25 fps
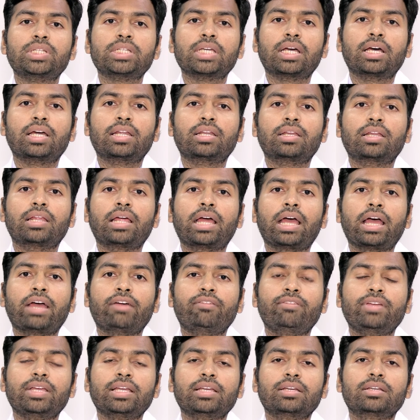which are
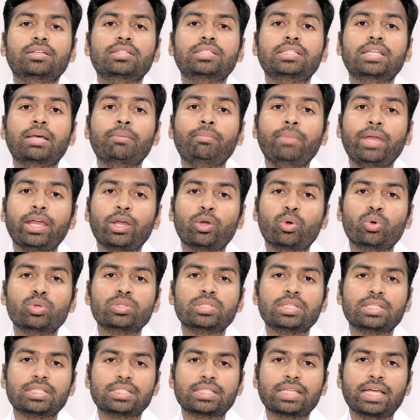having some
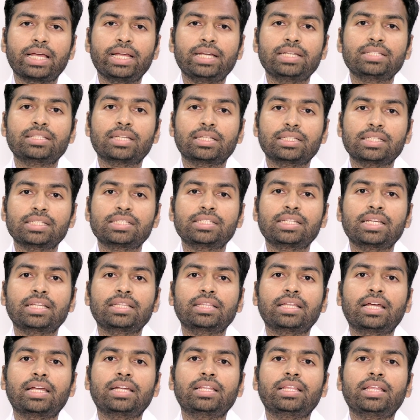echoes inside,
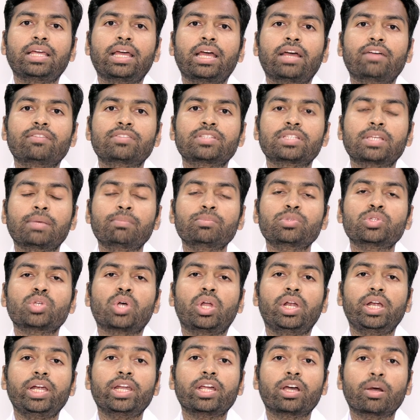suggesting that they have some
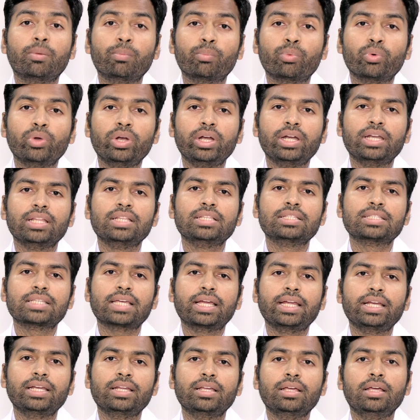solid component
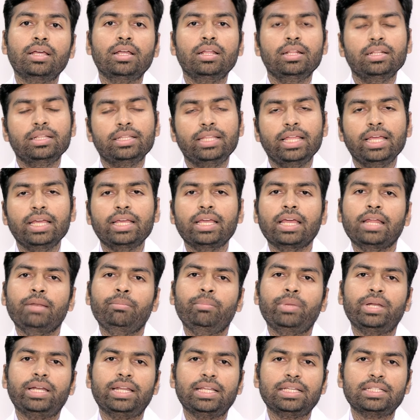inside, they
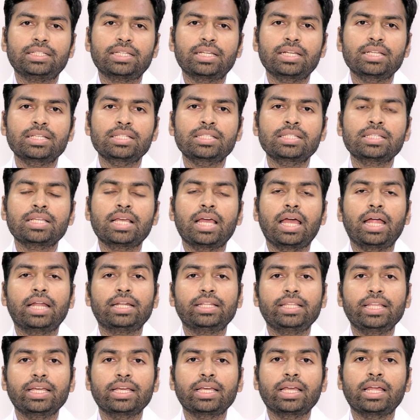can be dangerous
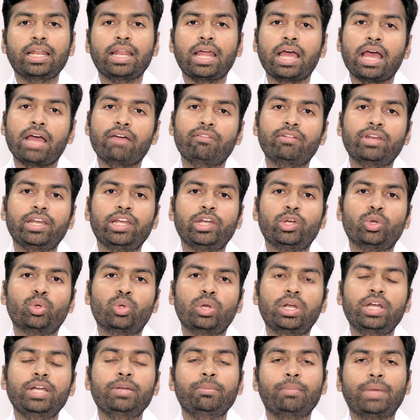and they can have an
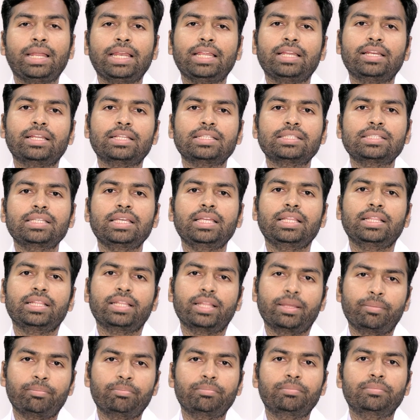indolent malignancy
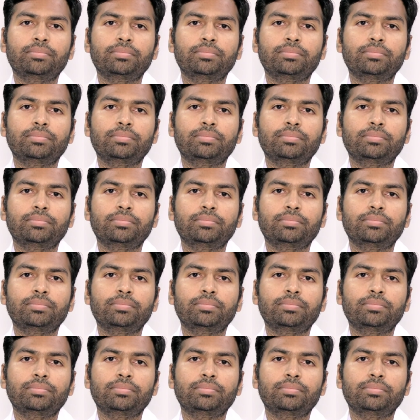in